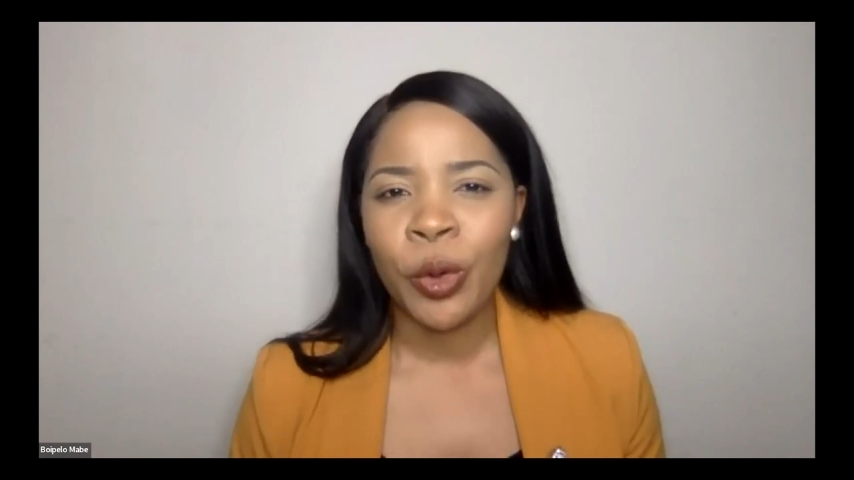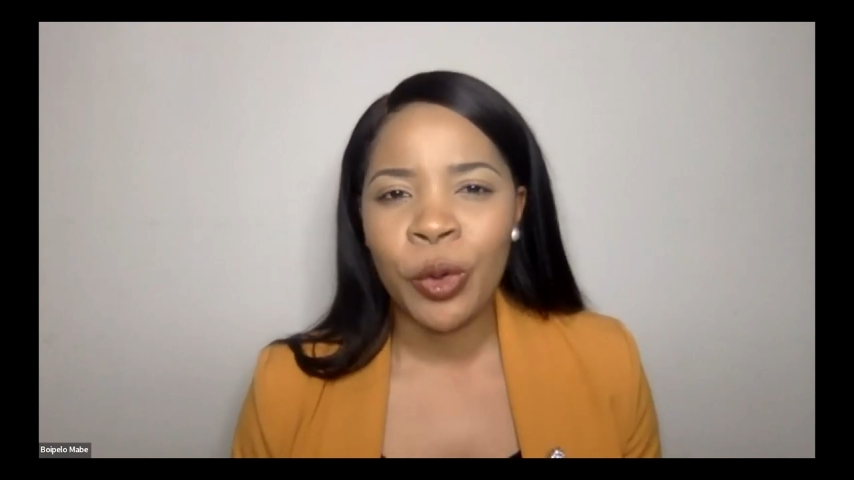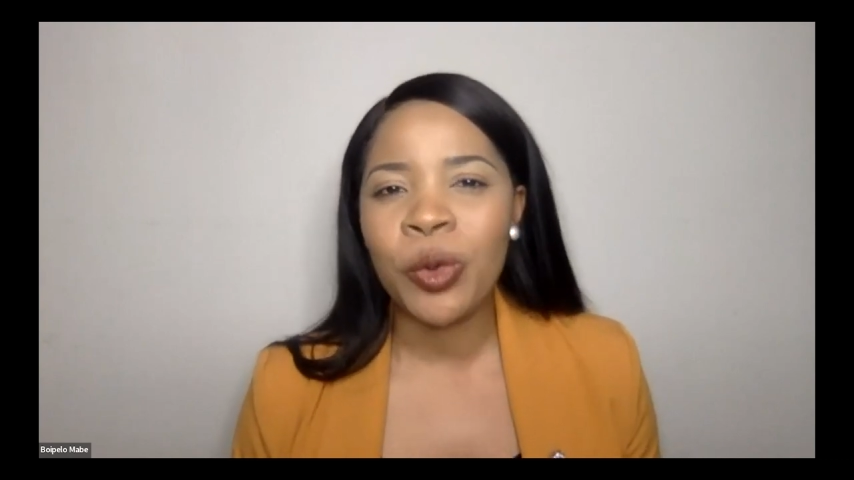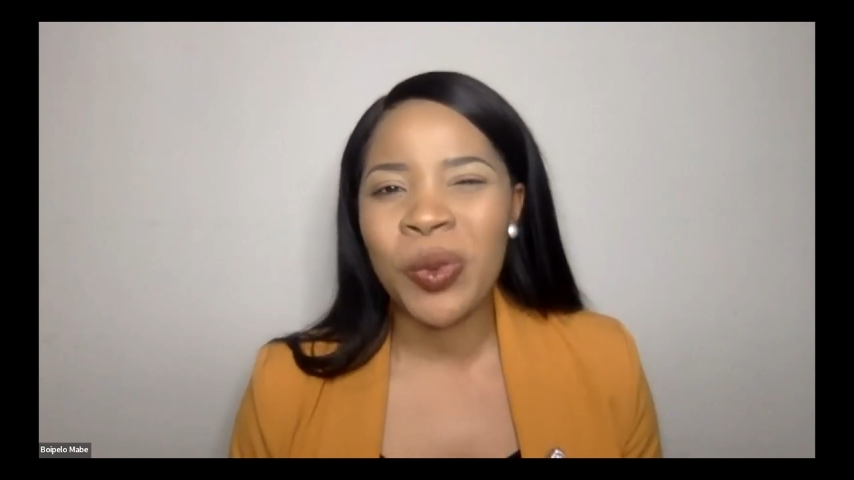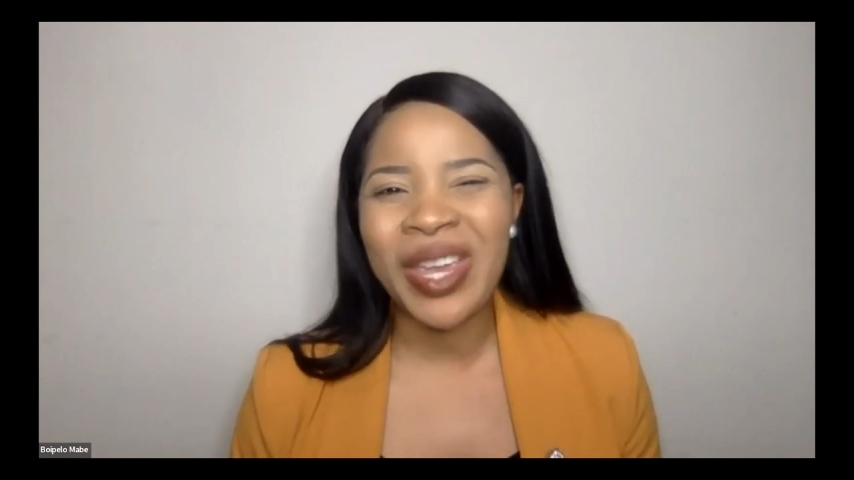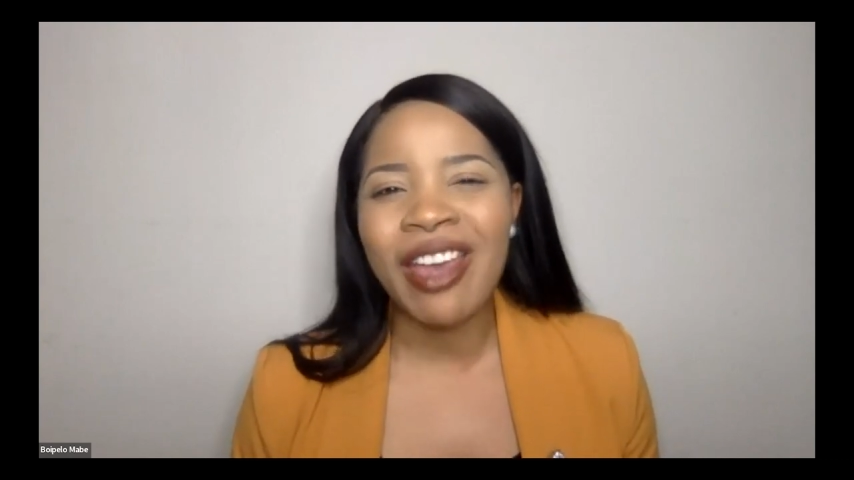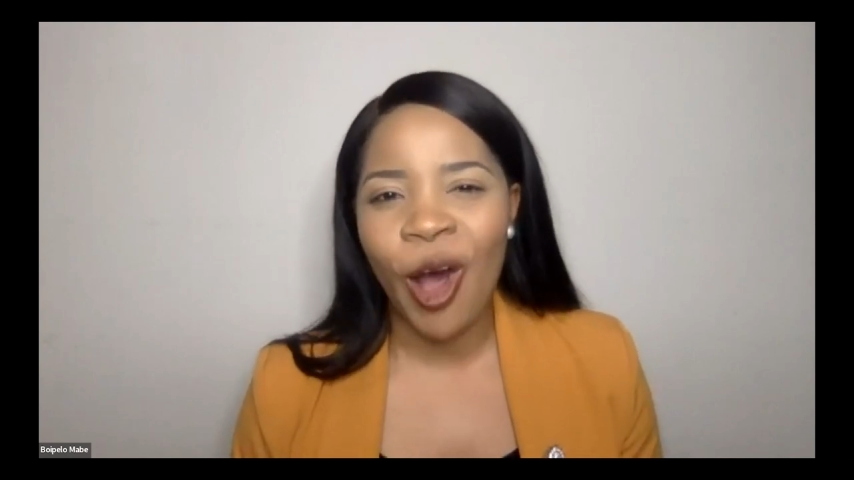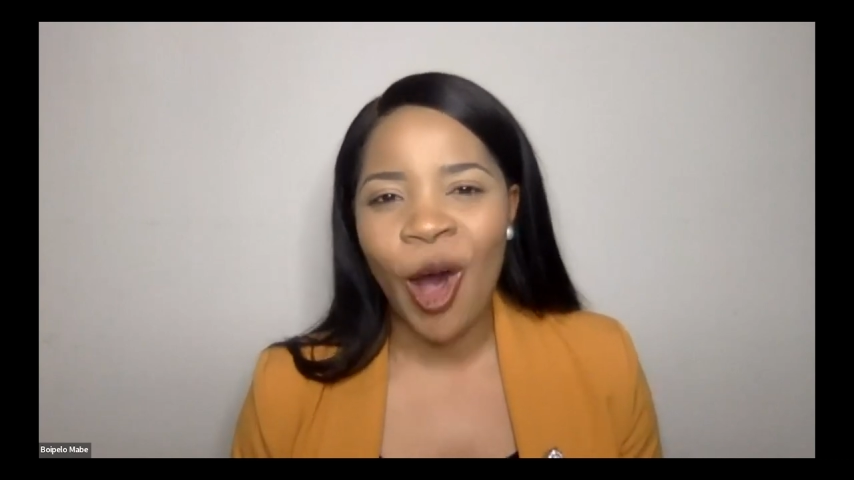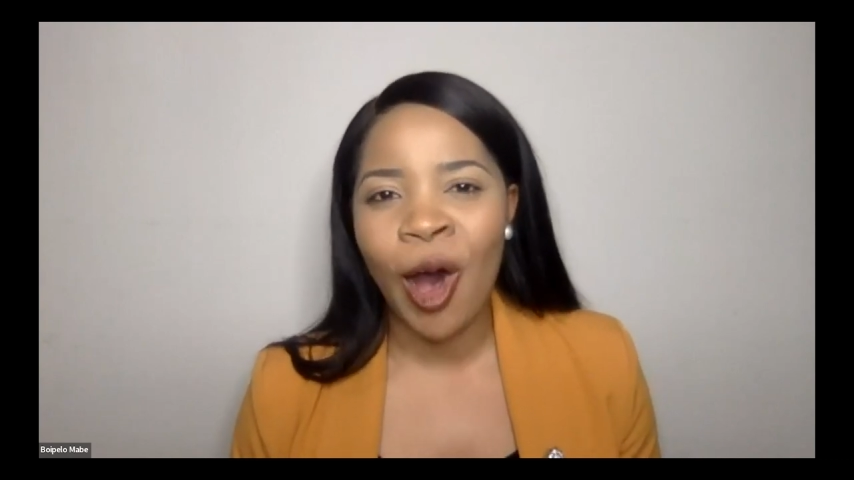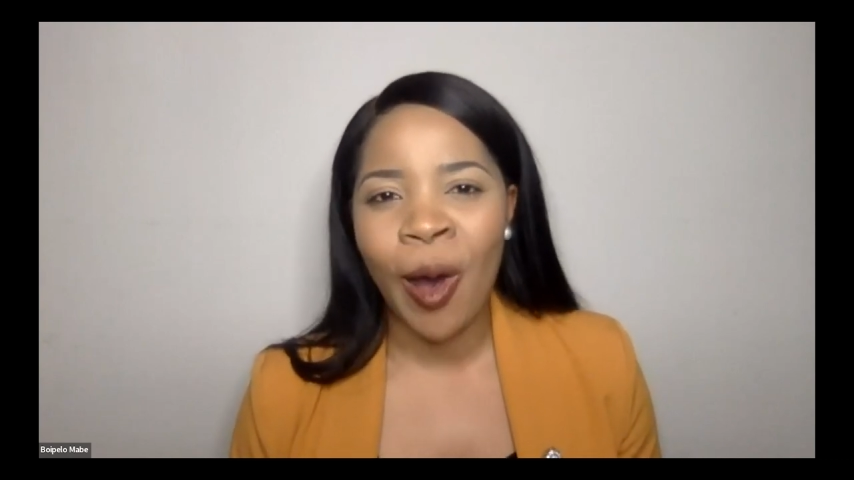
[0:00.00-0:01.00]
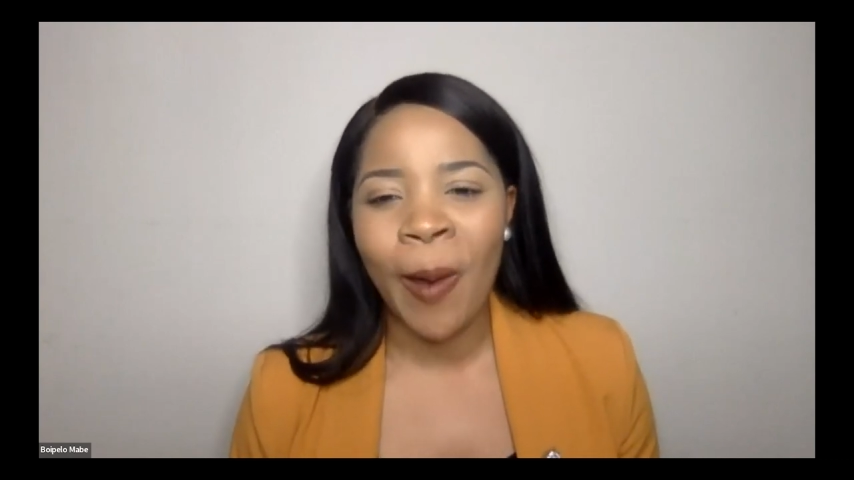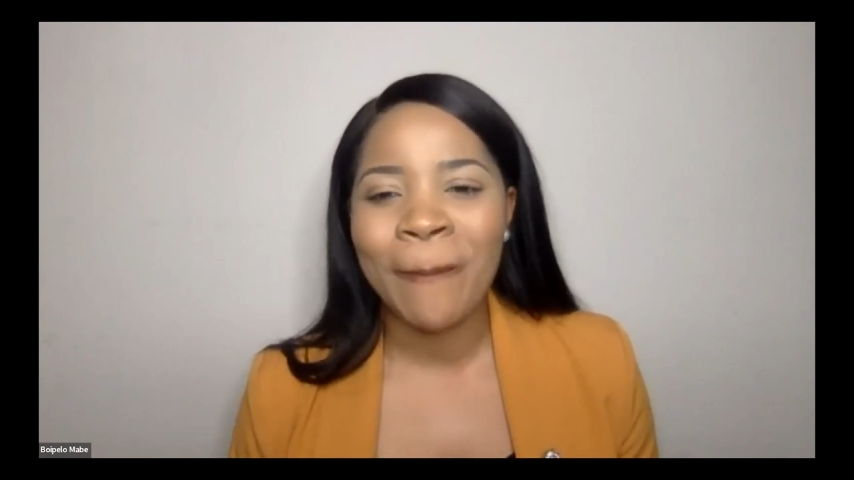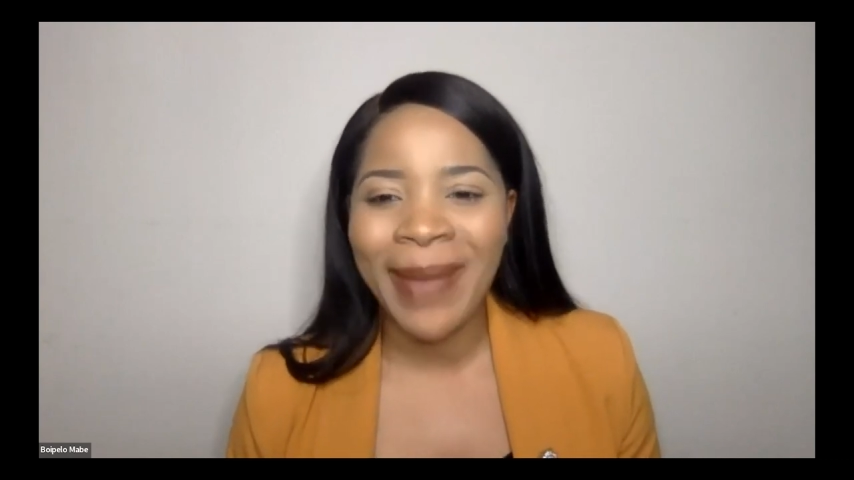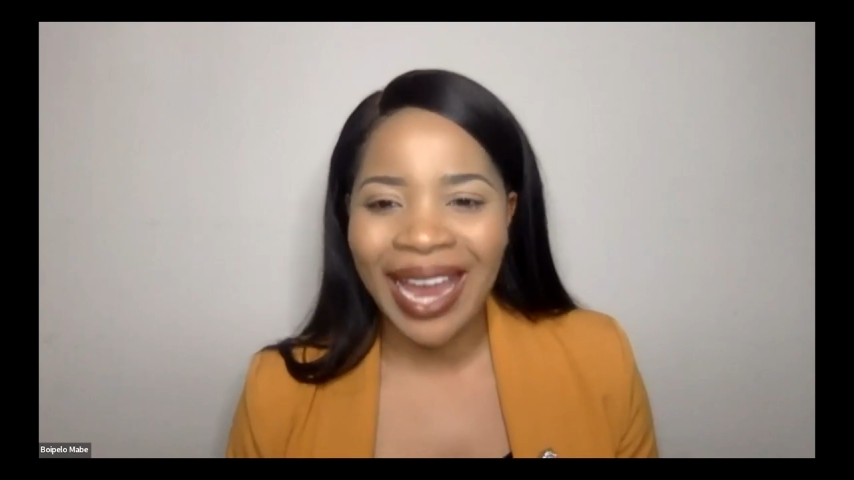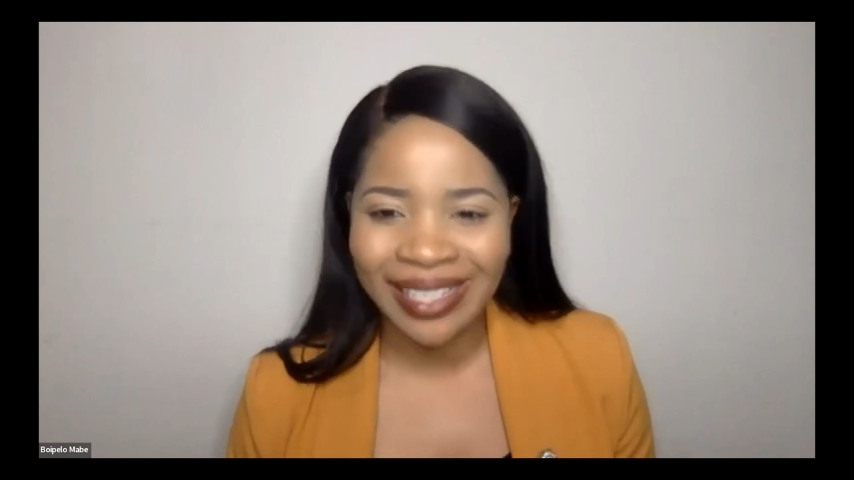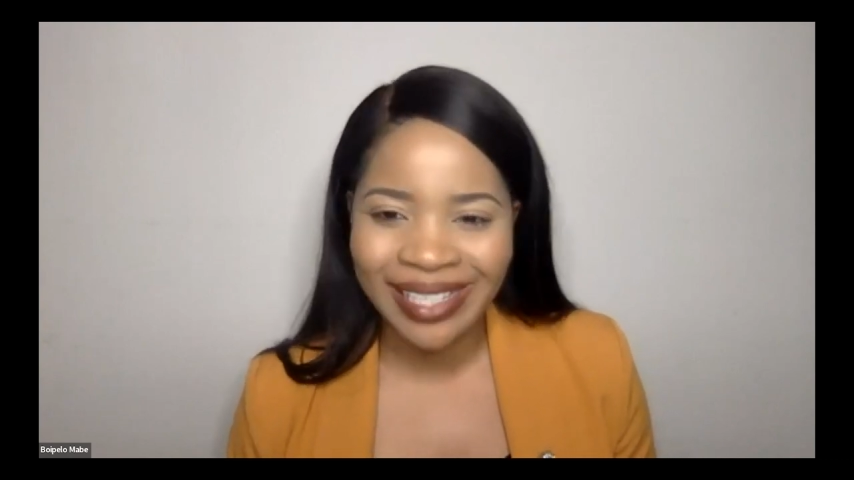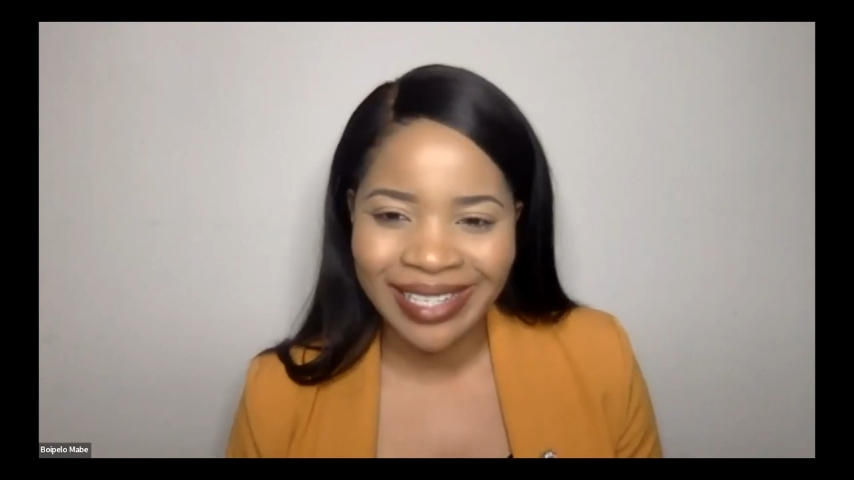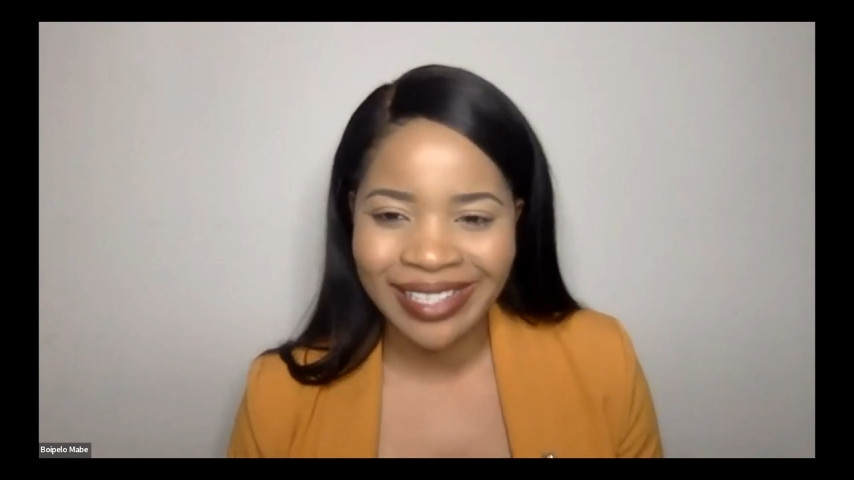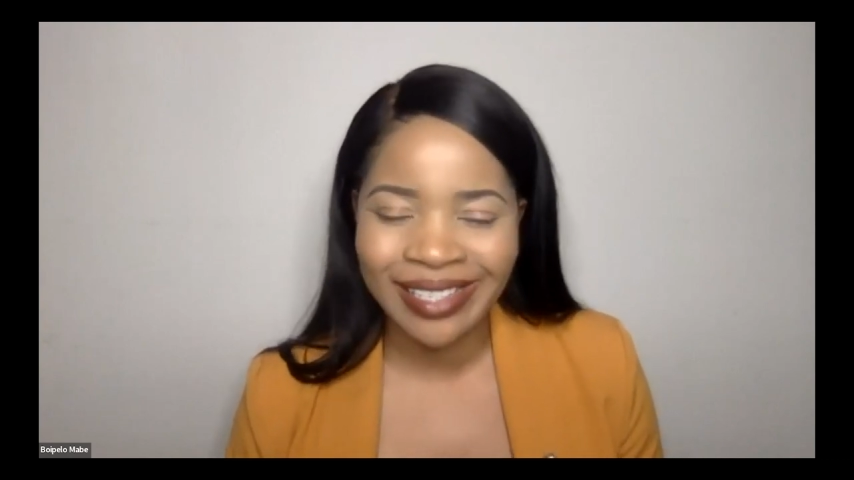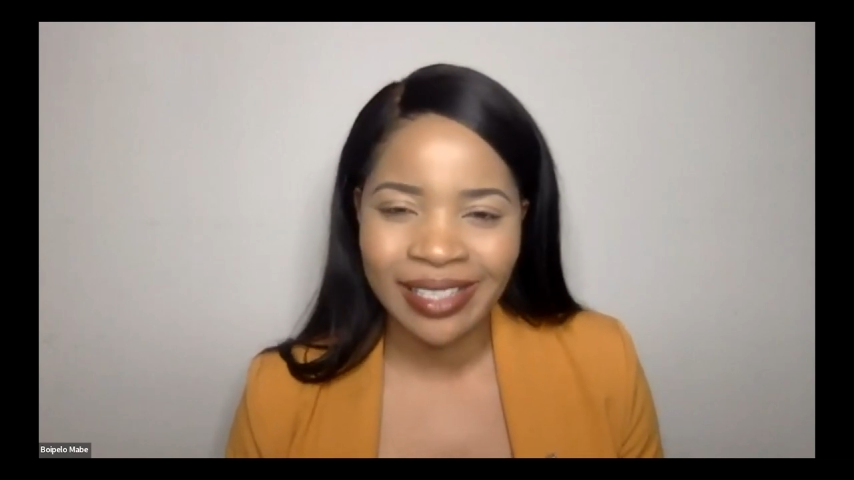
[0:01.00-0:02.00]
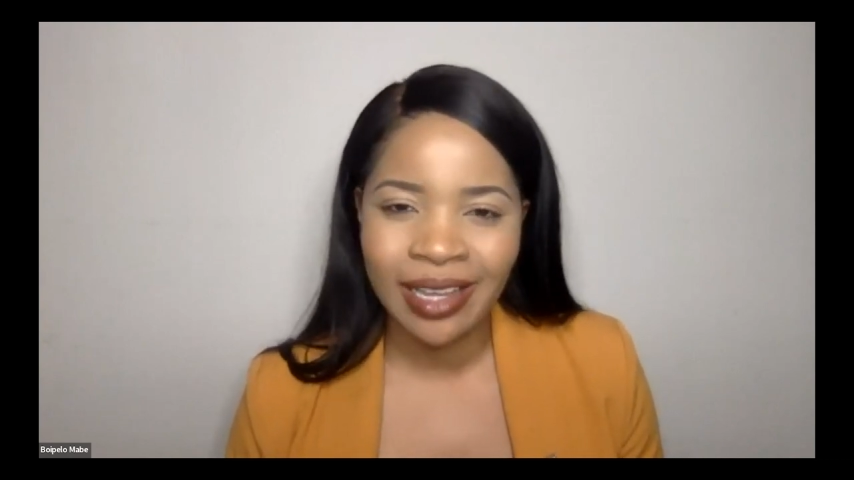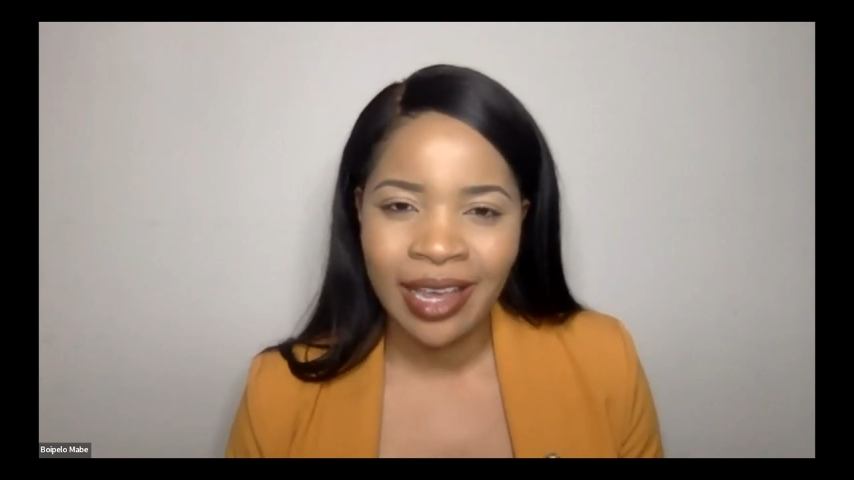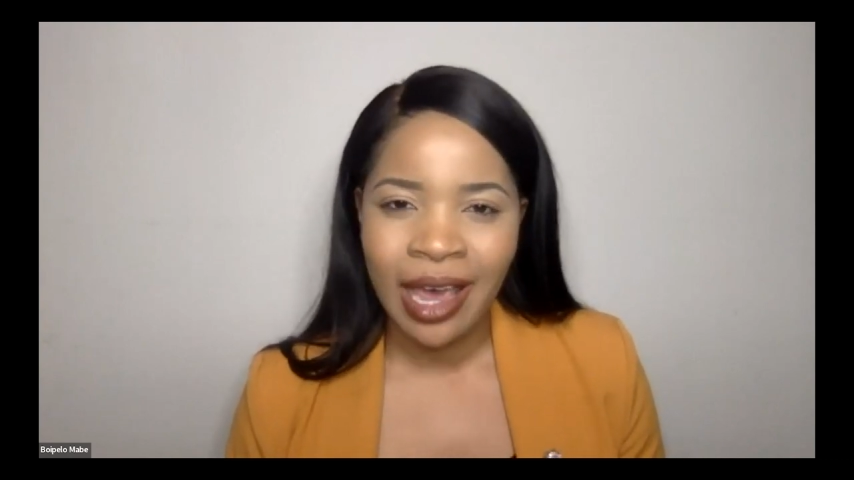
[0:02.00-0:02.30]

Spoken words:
who we are matters.